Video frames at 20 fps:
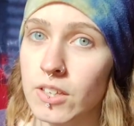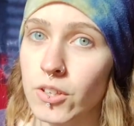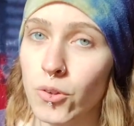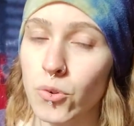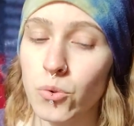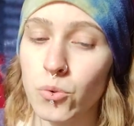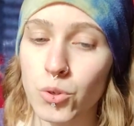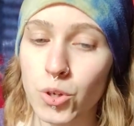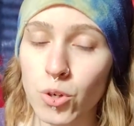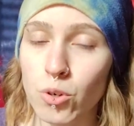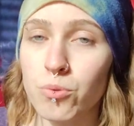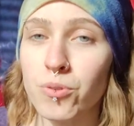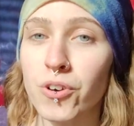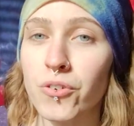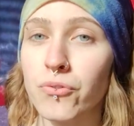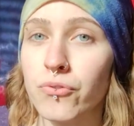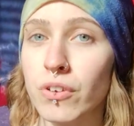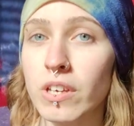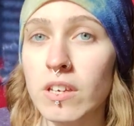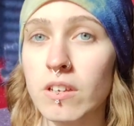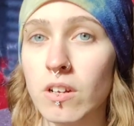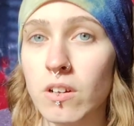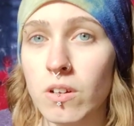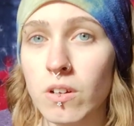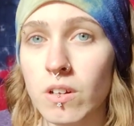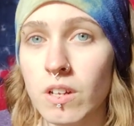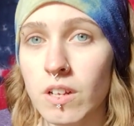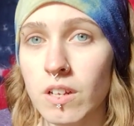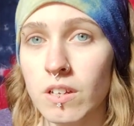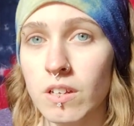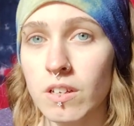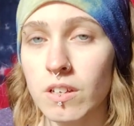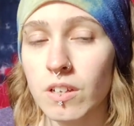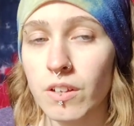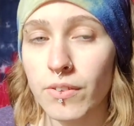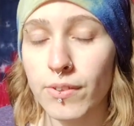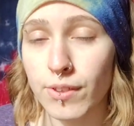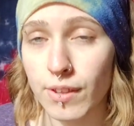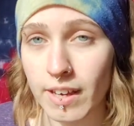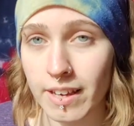You reveal
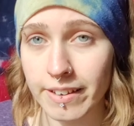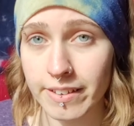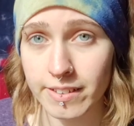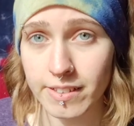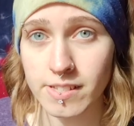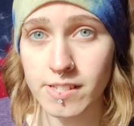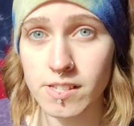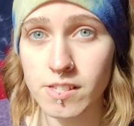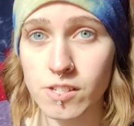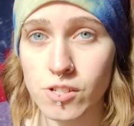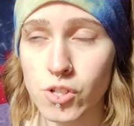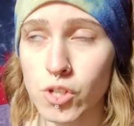things.